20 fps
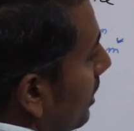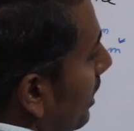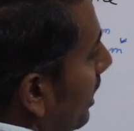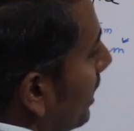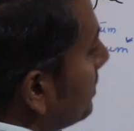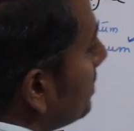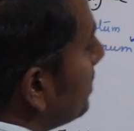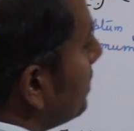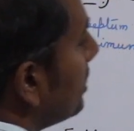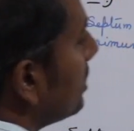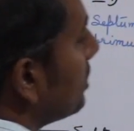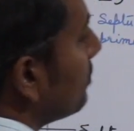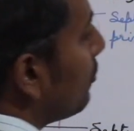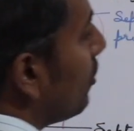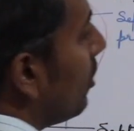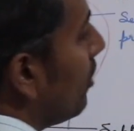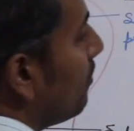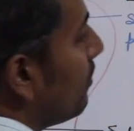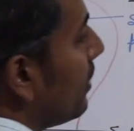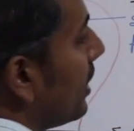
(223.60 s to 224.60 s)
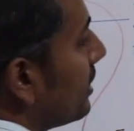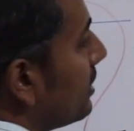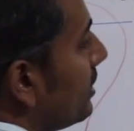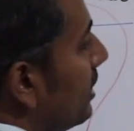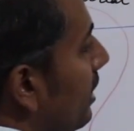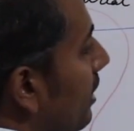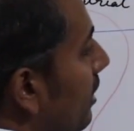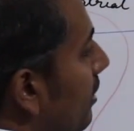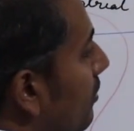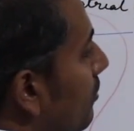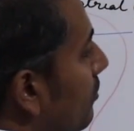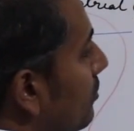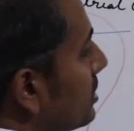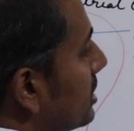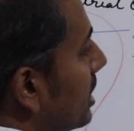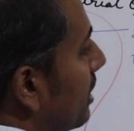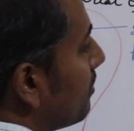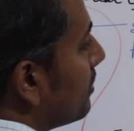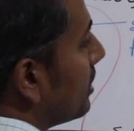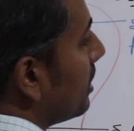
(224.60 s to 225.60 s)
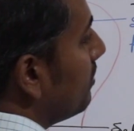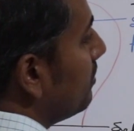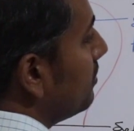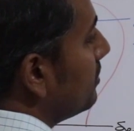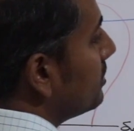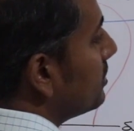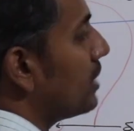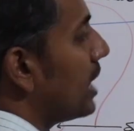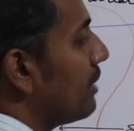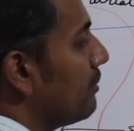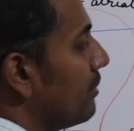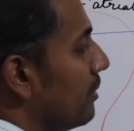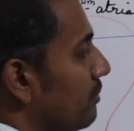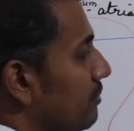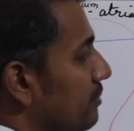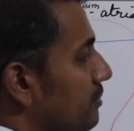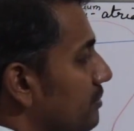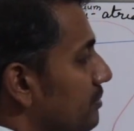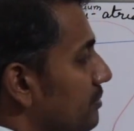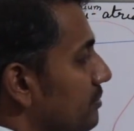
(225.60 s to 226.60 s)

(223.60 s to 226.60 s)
As it is formed by the septum primum.